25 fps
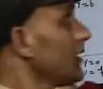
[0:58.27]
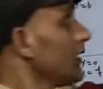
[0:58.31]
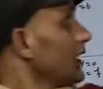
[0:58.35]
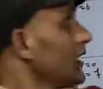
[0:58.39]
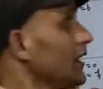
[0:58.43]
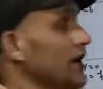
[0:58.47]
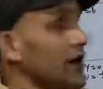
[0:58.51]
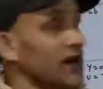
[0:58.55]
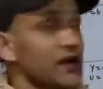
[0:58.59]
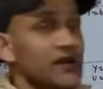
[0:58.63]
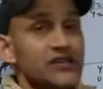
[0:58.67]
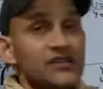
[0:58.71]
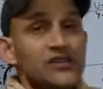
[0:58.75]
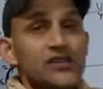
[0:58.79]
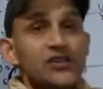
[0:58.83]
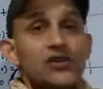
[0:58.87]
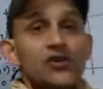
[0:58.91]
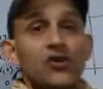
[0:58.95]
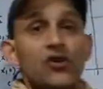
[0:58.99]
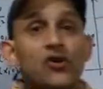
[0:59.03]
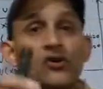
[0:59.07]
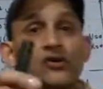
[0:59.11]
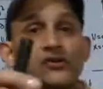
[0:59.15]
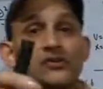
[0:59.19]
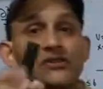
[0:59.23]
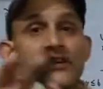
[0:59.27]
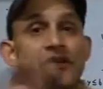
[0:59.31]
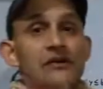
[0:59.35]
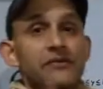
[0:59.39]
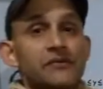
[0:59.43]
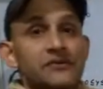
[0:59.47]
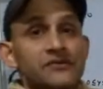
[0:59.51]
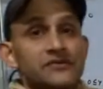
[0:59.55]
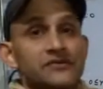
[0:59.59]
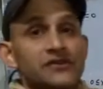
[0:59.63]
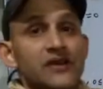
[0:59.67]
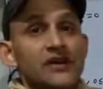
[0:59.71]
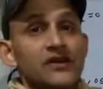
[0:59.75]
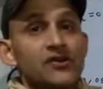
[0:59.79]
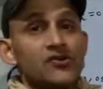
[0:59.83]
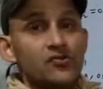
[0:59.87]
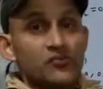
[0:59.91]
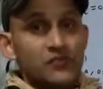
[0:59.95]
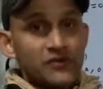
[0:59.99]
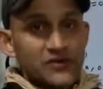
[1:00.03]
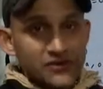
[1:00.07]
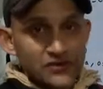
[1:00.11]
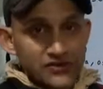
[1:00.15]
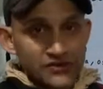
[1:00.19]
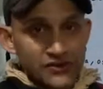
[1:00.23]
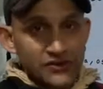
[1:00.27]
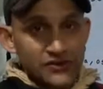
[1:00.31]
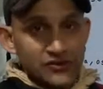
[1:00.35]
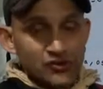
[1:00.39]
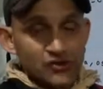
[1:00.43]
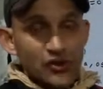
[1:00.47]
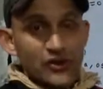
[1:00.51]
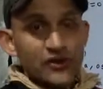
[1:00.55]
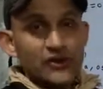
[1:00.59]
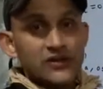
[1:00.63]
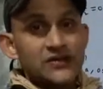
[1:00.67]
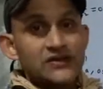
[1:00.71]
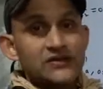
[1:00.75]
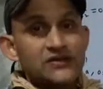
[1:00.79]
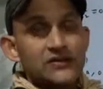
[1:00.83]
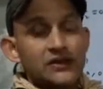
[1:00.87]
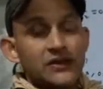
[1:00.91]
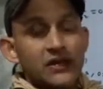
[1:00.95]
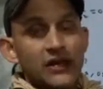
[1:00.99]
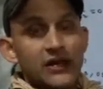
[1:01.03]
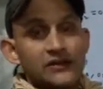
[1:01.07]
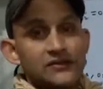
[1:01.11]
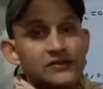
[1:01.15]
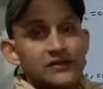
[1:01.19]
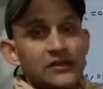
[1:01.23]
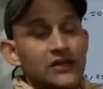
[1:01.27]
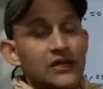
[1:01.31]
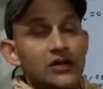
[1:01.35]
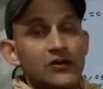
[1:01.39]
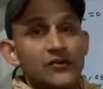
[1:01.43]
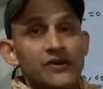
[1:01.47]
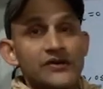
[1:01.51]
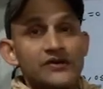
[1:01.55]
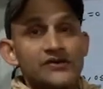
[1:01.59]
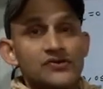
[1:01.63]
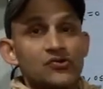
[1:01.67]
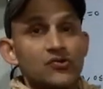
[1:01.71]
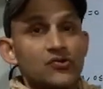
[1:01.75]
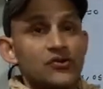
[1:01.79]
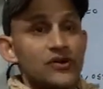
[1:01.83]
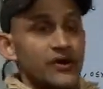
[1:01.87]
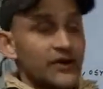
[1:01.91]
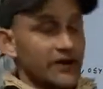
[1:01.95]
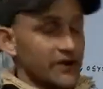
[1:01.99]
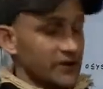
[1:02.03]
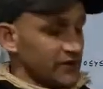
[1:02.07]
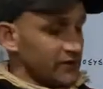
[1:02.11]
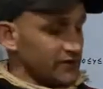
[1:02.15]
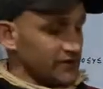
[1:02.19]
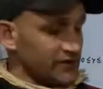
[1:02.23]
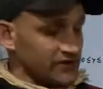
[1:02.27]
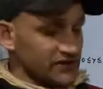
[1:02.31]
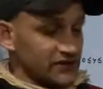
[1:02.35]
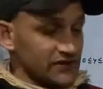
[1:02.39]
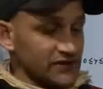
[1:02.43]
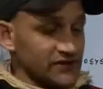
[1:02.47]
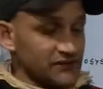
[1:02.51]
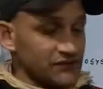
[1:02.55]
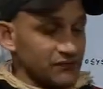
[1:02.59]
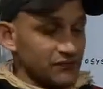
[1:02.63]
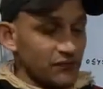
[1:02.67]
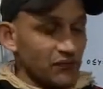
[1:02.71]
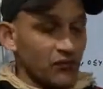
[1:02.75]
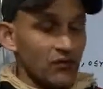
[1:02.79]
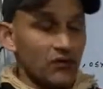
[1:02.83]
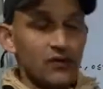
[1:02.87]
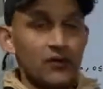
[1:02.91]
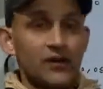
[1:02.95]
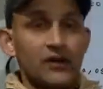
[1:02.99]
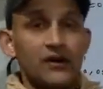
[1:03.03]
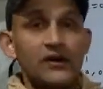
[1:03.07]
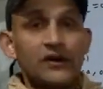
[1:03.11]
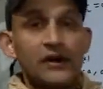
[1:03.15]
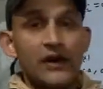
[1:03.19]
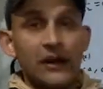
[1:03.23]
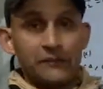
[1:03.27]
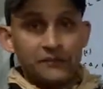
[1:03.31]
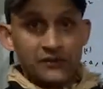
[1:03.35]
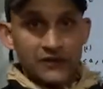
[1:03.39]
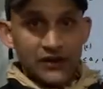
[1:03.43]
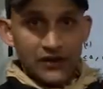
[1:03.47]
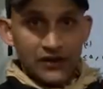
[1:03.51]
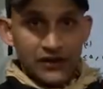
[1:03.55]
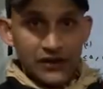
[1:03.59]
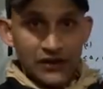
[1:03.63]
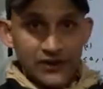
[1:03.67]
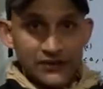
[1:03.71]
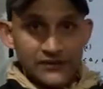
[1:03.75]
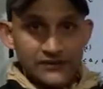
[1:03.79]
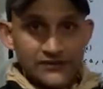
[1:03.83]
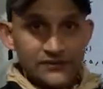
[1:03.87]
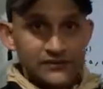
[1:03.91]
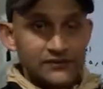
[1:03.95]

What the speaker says: it is in your syllabus, then you must join this class, otherwise no need. This is for NPTEL class,